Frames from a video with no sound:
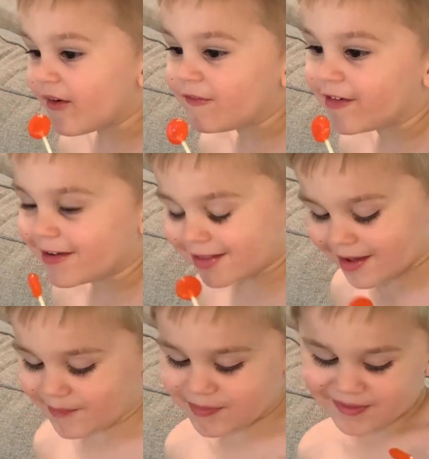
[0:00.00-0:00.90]
For
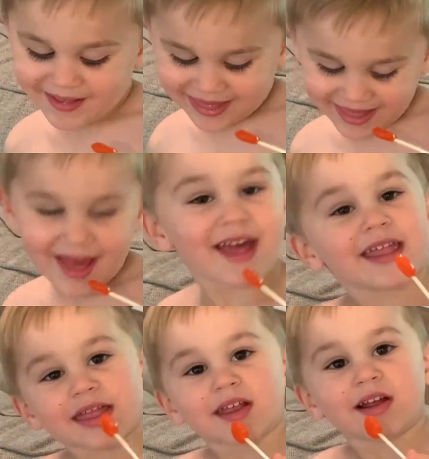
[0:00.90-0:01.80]
the princess.
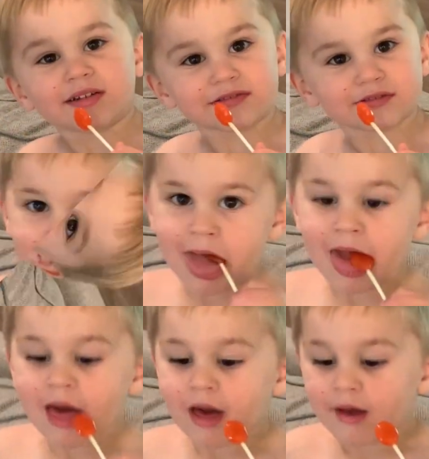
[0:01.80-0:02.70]

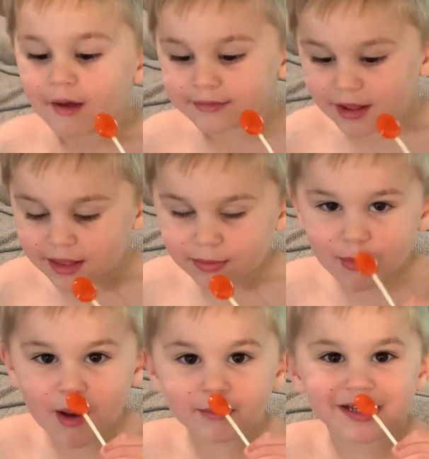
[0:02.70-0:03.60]
Earnest
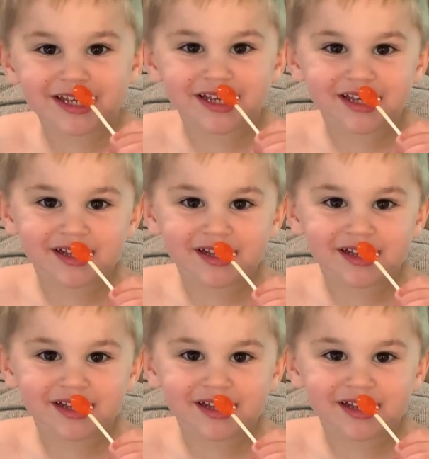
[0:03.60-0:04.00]
Money.